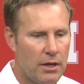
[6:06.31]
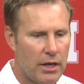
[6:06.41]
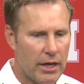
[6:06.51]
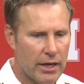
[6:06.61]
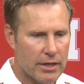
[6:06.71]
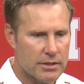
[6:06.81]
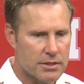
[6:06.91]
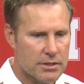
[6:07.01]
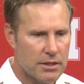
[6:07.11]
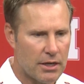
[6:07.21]
And,
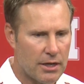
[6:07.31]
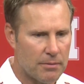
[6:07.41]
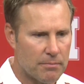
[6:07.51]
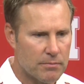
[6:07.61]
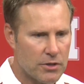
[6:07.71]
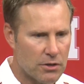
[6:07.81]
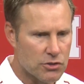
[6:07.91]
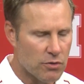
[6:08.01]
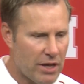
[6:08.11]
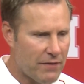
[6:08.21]
you know,
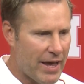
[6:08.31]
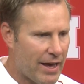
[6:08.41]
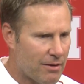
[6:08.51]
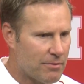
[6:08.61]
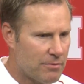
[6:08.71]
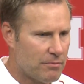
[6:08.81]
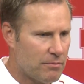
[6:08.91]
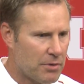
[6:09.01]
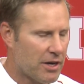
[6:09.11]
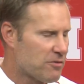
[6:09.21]
so they've had,
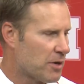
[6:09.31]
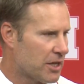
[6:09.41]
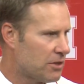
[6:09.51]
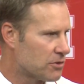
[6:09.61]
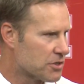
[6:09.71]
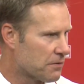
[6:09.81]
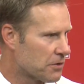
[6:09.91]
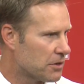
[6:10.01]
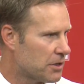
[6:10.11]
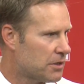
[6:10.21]
but everybody heals
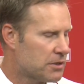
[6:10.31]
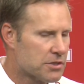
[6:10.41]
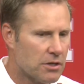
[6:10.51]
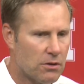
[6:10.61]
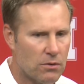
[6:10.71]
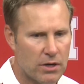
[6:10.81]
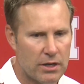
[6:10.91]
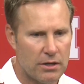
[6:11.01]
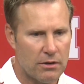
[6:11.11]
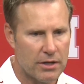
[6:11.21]
differently. So,
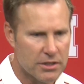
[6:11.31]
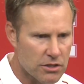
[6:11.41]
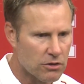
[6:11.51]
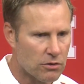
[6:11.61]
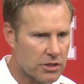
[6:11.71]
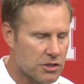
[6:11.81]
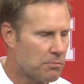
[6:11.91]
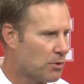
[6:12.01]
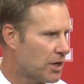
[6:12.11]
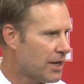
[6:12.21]
you know, it is a little
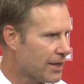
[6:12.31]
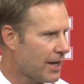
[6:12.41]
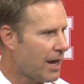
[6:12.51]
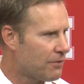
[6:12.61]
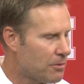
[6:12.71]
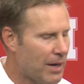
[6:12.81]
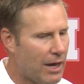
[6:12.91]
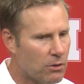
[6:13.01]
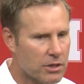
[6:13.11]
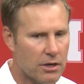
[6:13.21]
disappointing not to have him
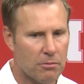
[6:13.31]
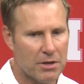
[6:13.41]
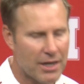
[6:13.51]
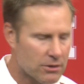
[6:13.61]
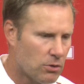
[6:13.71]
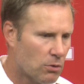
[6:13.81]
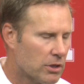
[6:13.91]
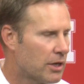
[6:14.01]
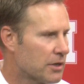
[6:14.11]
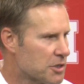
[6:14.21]
out there, but not
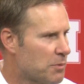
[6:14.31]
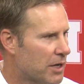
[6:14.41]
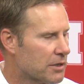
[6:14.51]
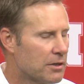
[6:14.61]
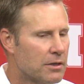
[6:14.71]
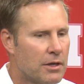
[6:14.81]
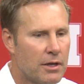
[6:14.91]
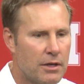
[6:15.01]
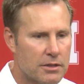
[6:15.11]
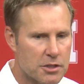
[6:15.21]
totally unexpected,
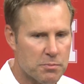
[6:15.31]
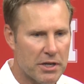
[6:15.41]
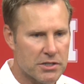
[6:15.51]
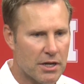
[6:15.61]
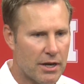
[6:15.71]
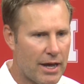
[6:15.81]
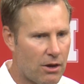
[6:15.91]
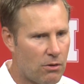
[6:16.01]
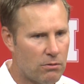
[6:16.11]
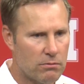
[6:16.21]
just based on
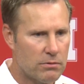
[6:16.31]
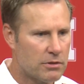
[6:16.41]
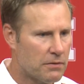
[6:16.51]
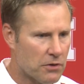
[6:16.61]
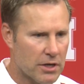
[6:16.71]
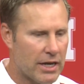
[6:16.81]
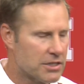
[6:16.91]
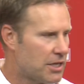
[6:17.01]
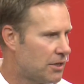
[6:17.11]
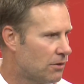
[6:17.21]
how different
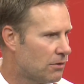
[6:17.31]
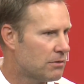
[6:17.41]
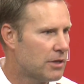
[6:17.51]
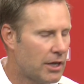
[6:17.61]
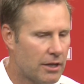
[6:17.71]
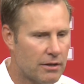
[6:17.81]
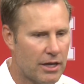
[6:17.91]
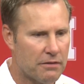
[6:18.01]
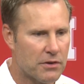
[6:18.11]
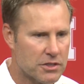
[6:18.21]
guys heal. And they
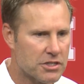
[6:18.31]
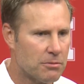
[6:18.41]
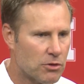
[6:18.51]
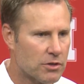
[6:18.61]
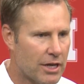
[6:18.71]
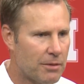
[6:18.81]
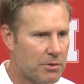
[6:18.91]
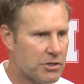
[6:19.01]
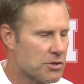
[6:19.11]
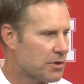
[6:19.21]
had a very similar
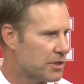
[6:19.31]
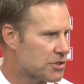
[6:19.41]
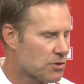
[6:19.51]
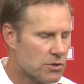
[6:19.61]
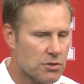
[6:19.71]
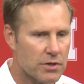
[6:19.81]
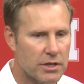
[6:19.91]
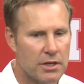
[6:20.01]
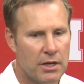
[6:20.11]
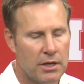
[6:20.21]
type injury and
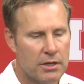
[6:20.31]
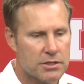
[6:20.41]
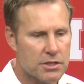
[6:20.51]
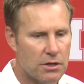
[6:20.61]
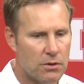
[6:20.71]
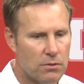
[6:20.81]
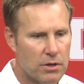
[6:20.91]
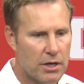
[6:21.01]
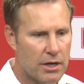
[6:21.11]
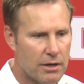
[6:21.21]
surgery.
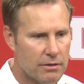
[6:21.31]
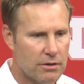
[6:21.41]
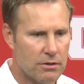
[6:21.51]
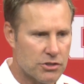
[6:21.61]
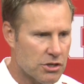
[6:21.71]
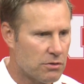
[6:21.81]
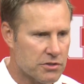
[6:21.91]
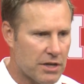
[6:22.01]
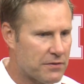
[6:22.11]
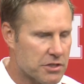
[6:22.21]
So, you know, Joe
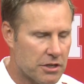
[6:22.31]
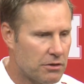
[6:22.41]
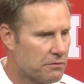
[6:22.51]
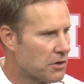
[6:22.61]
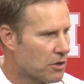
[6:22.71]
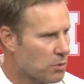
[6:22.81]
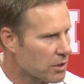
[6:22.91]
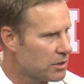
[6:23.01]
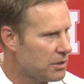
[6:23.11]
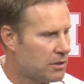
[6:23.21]
has obviously healed very
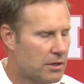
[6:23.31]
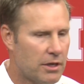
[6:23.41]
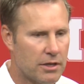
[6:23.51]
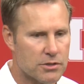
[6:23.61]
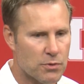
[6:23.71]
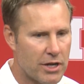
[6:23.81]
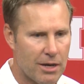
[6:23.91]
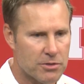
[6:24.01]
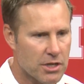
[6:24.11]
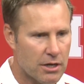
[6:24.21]
quickly, and his
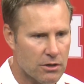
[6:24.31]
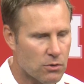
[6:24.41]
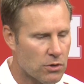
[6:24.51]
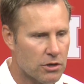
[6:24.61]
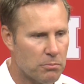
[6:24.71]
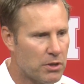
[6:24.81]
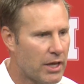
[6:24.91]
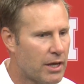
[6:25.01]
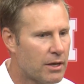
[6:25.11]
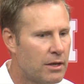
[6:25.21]
rehab has gone according to
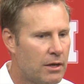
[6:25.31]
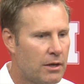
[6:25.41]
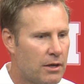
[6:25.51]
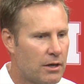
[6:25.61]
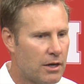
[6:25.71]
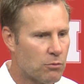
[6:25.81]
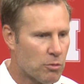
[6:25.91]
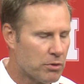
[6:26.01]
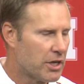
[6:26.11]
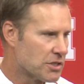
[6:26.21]
plan,
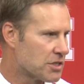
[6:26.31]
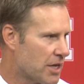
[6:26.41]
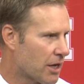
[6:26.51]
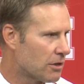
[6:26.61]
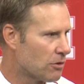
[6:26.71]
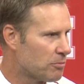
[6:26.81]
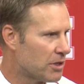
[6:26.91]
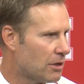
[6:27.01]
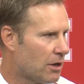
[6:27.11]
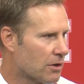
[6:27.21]
where Blaze is taking a little
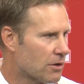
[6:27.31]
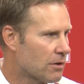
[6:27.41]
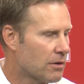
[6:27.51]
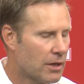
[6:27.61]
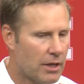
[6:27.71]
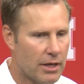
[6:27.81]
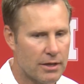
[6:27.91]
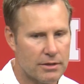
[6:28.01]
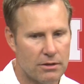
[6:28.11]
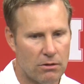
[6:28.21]
bit longer.
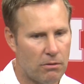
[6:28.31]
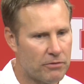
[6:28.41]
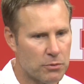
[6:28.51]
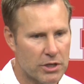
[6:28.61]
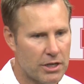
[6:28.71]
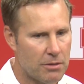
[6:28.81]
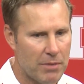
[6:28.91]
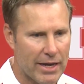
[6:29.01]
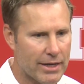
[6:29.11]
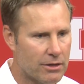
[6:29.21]
And, you know, hopefully we get him
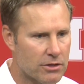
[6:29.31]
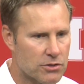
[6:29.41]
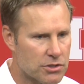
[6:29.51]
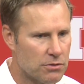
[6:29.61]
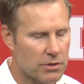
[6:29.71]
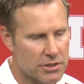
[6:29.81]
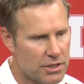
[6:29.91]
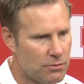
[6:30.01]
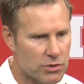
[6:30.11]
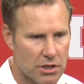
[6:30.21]
back out there soon, because
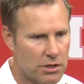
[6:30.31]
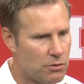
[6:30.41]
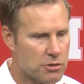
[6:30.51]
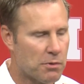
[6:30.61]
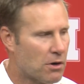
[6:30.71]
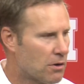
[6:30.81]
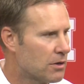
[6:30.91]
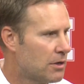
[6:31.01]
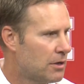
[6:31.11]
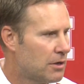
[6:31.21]
he was a huge
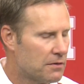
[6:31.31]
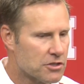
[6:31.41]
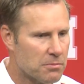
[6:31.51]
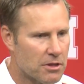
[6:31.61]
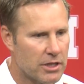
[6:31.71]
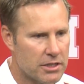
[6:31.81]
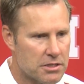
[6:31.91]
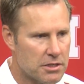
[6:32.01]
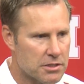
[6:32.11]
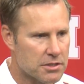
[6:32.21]
part of some of the late
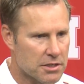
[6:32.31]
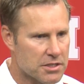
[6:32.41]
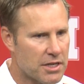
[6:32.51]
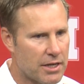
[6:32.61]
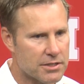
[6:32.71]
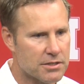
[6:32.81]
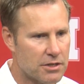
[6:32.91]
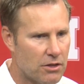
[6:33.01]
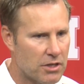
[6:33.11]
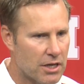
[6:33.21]
season success
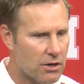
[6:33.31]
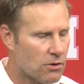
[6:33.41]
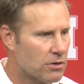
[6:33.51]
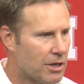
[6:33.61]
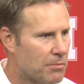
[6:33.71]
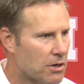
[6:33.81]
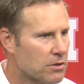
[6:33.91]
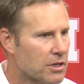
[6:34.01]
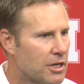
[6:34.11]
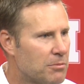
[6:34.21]
until he got hurt in that
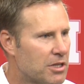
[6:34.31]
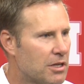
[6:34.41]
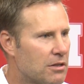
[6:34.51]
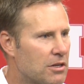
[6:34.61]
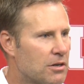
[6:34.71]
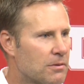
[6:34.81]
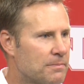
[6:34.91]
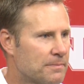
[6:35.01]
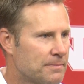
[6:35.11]
Maryland game at the end of the year.